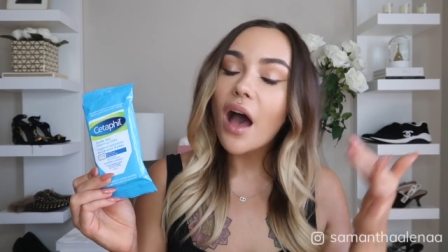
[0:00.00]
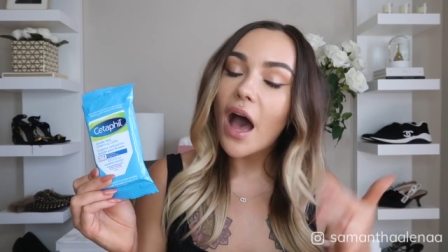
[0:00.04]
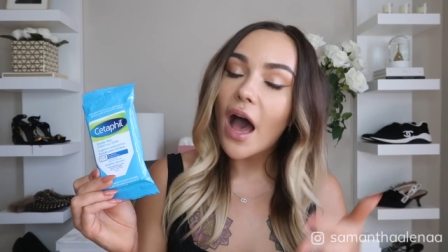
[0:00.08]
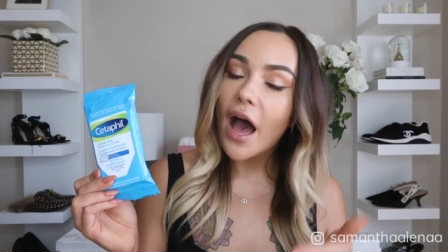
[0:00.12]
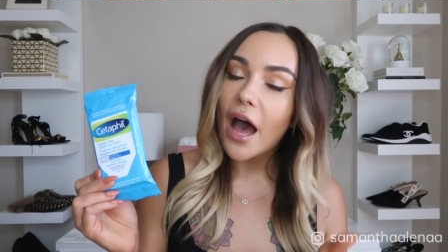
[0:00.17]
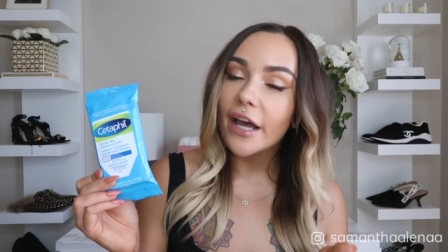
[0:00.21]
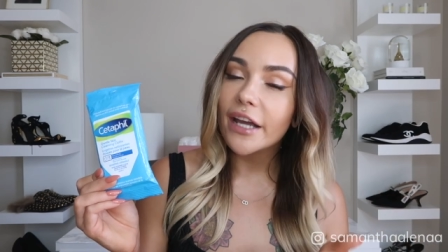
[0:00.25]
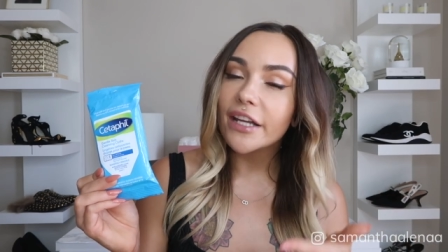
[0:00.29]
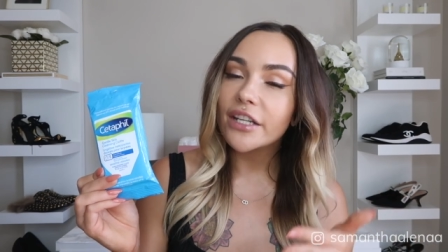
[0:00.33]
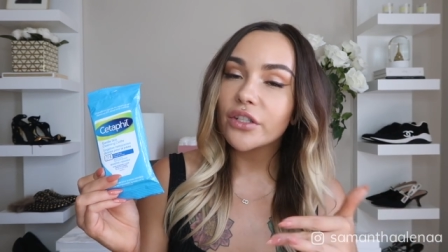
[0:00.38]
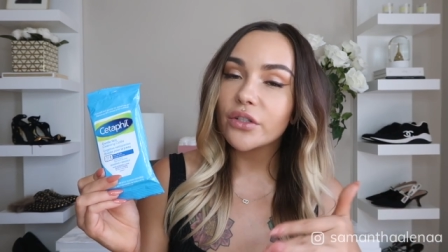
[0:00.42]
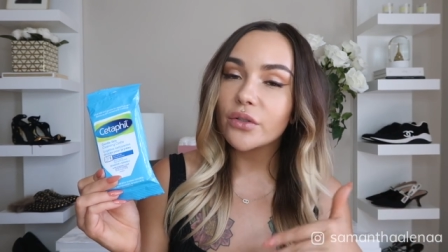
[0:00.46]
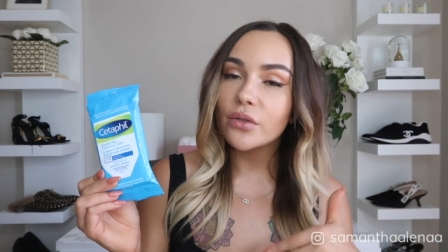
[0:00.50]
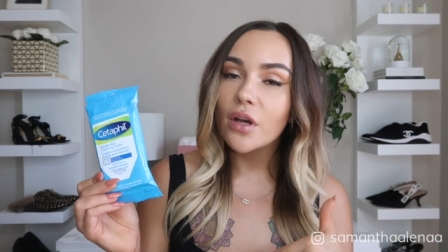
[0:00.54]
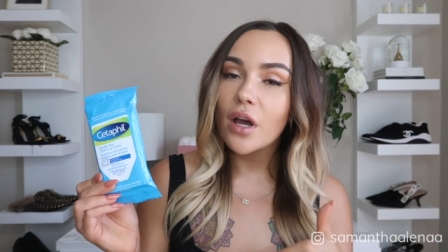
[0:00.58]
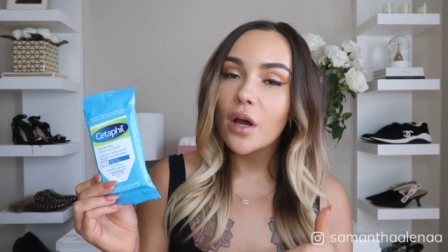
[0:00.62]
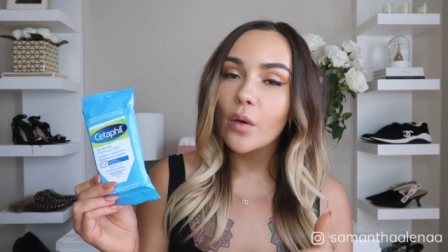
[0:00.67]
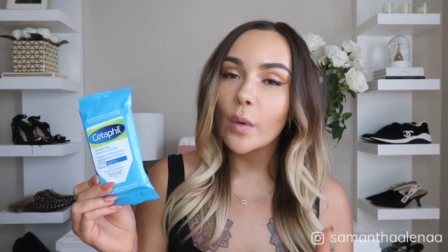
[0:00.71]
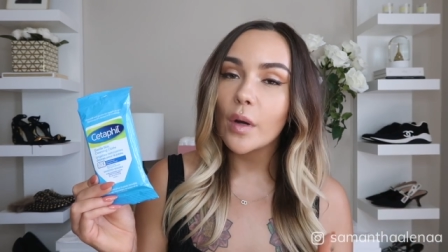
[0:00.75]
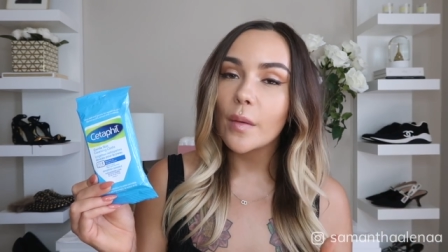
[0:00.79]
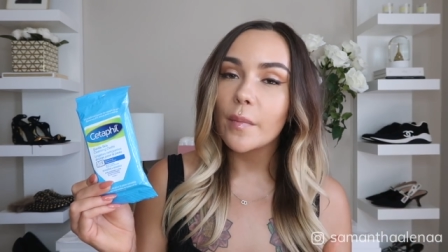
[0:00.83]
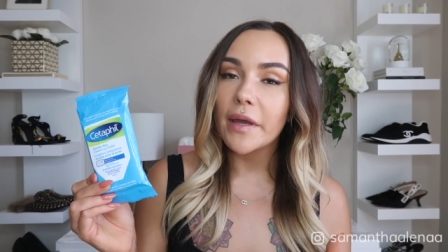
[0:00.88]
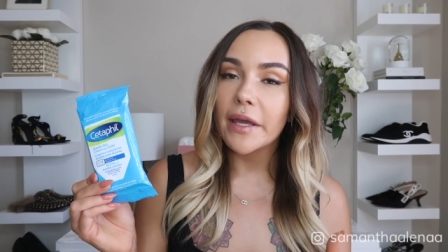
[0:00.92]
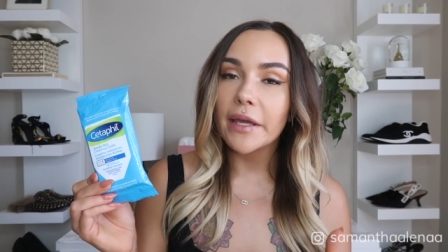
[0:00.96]
I do
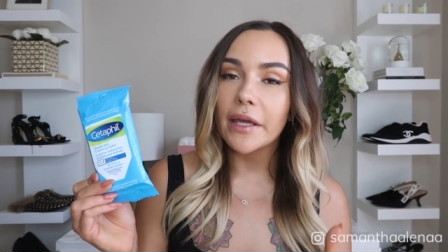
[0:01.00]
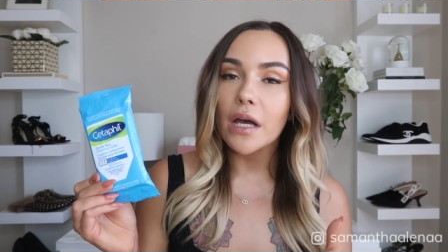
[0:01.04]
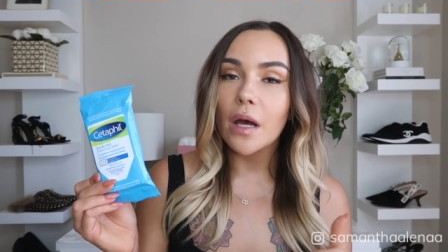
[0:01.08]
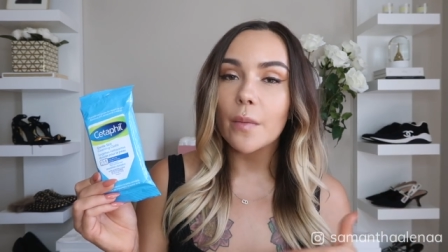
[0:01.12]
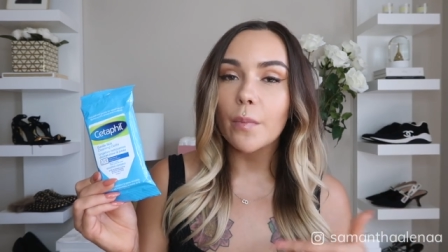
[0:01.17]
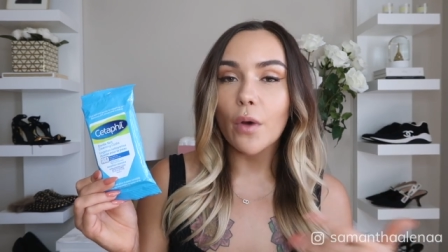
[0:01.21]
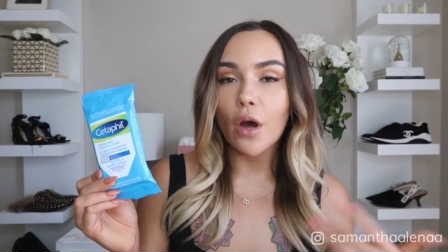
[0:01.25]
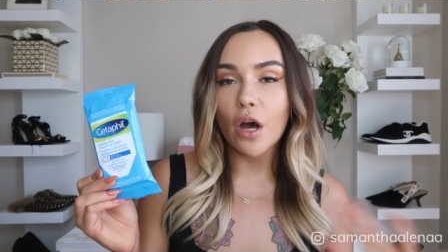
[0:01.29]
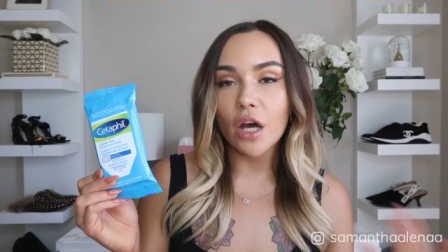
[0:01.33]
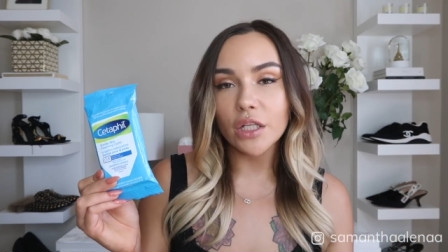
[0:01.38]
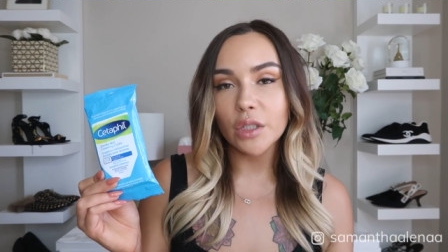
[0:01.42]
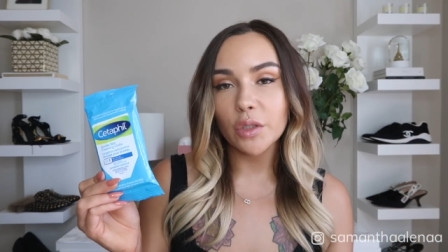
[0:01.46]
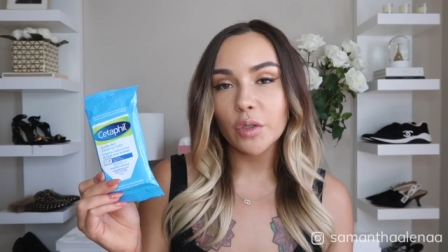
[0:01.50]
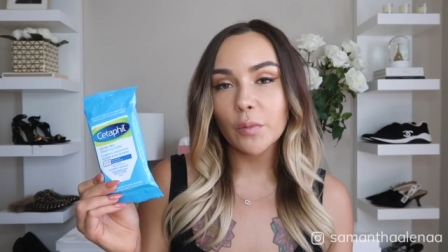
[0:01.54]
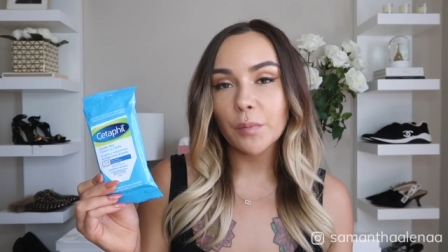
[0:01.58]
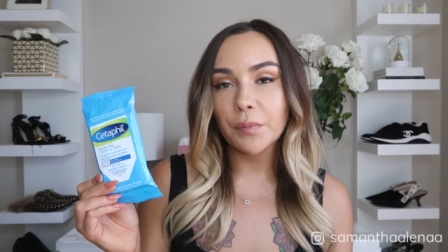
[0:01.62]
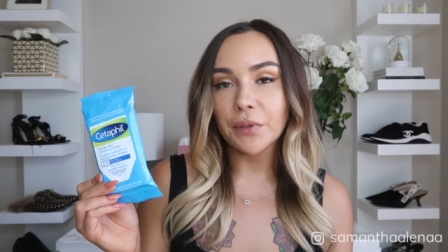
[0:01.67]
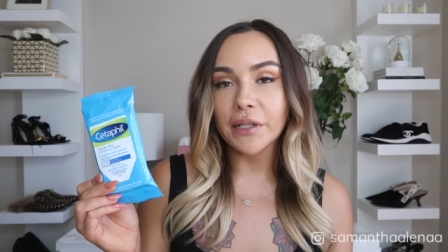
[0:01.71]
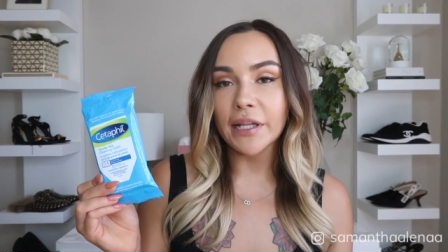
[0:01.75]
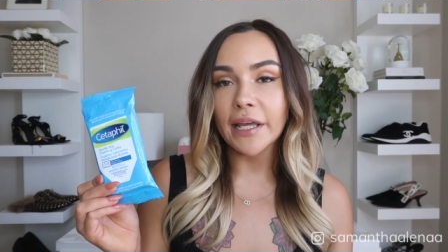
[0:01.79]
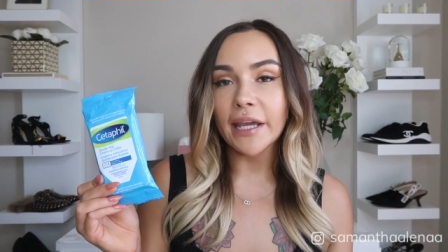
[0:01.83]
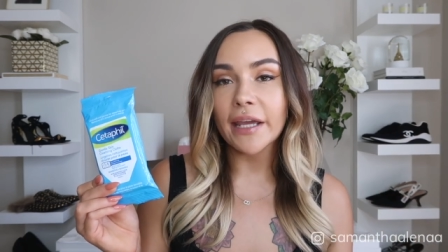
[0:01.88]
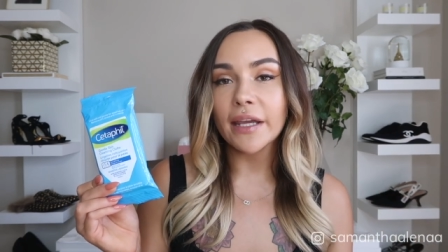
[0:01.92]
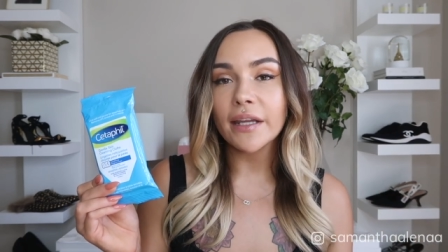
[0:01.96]
not wear makeup onto a
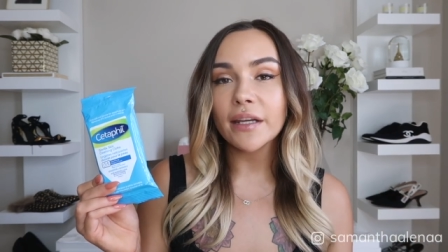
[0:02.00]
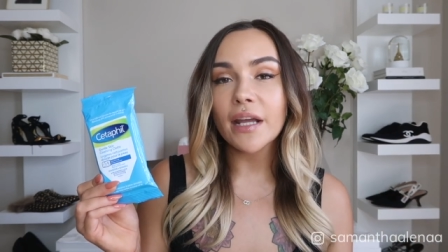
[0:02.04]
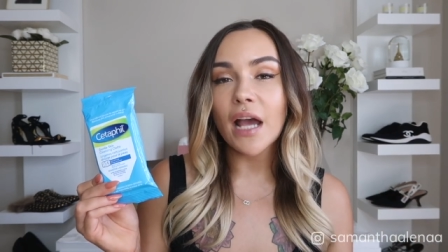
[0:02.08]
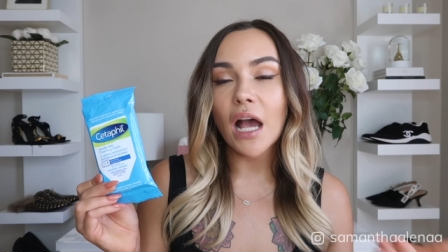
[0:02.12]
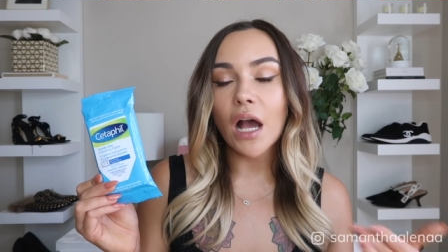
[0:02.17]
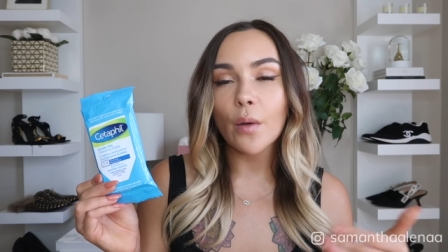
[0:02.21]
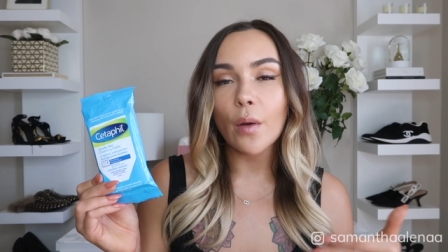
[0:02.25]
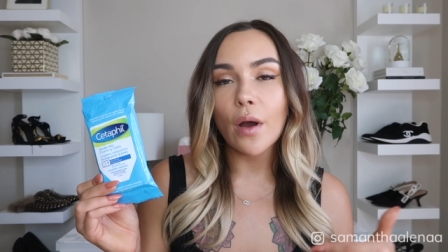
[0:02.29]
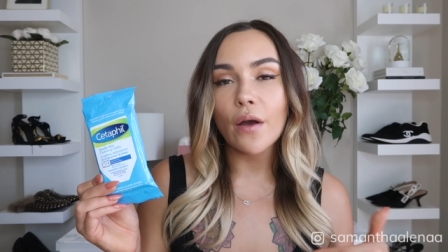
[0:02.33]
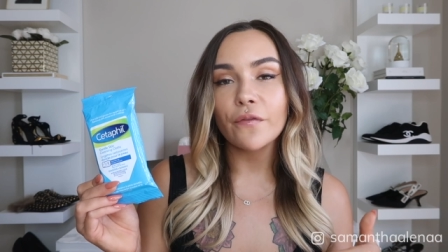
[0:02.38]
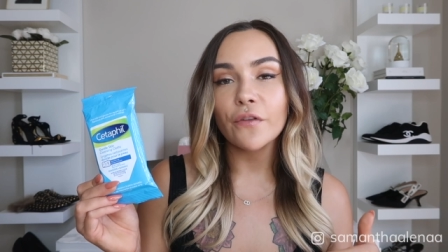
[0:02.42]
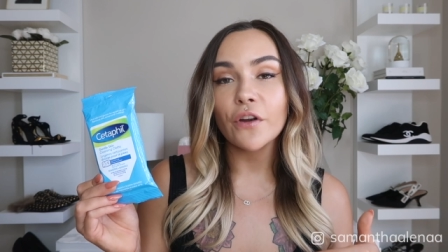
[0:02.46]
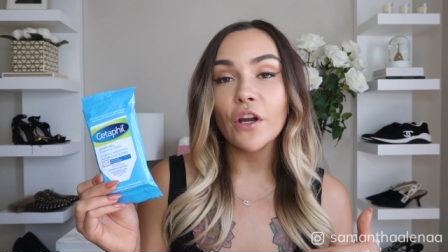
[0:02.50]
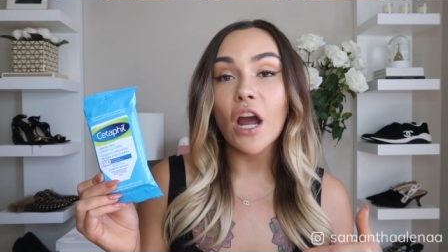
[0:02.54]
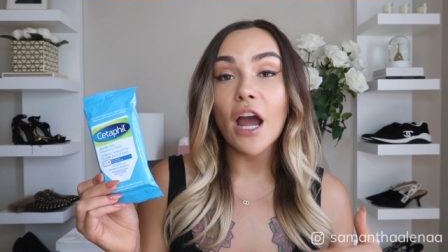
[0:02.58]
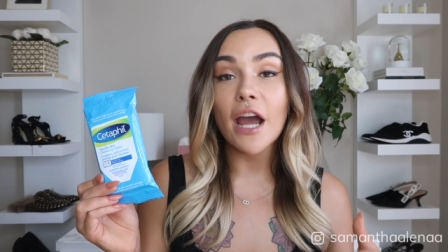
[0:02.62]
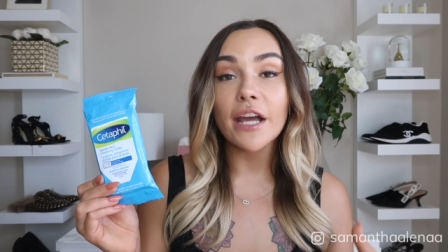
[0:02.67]
plane, however,